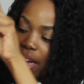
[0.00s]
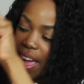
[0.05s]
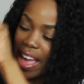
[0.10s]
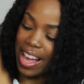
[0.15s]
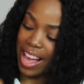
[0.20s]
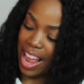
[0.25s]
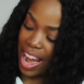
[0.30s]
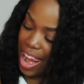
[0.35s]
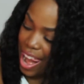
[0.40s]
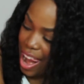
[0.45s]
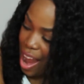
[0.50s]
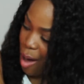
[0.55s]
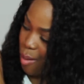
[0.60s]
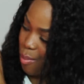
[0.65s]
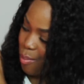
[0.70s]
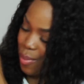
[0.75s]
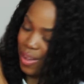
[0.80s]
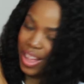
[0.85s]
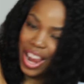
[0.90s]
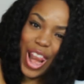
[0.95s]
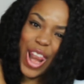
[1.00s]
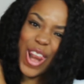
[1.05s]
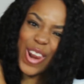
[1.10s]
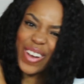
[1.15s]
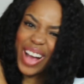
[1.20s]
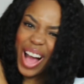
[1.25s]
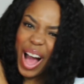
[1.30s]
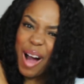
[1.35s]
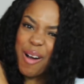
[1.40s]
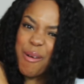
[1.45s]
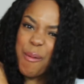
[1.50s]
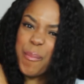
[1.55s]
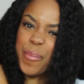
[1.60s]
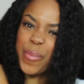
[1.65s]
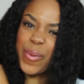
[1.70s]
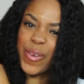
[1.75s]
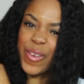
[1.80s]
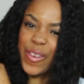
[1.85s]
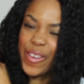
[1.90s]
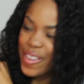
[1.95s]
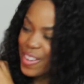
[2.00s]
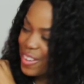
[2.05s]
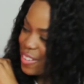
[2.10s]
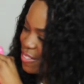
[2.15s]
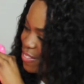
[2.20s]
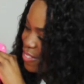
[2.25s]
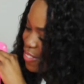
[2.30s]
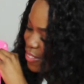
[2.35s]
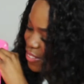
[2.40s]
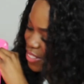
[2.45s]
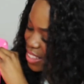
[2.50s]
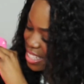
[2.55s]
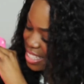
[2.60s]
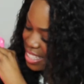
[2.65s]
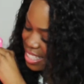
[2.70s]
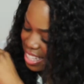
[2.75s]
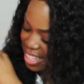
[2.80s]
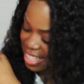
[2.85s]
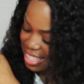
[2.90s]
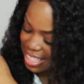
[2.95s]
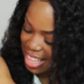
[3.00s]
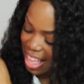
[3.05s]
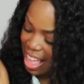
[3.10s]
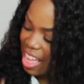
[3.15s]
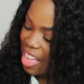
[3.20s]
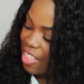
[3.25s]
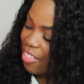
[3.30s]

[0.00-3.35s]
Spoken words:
pink number. Look how beautiful this is.